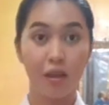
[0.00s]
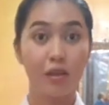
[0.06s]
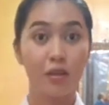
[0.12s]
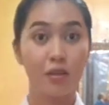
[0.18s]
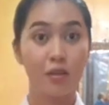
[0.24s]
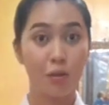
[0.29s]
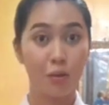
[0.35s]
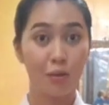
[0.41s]

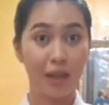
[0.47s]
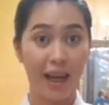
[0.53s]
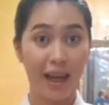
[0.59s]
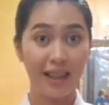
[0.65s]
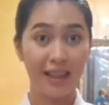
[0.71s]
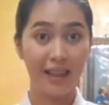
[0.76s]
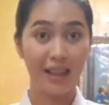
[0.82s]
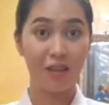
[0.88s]
so
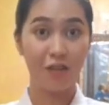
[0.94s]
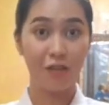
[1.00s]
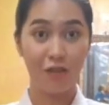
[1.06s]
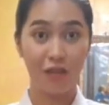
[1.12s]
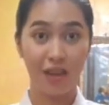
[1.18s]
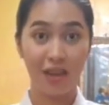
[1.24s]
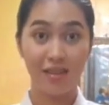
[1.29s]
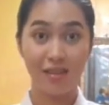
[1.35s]
that it
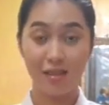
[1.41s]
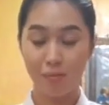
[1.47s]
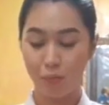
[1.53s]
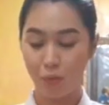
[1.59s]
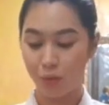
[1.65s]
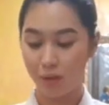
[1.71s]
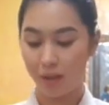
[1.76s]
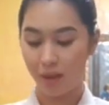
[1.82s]
fits
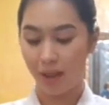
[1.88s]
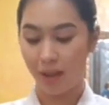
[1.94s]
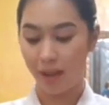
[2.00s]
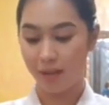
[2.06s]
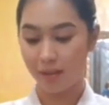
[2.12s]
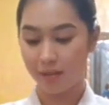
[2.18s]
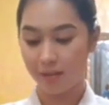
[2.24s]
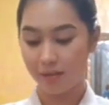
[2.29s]
smoothly.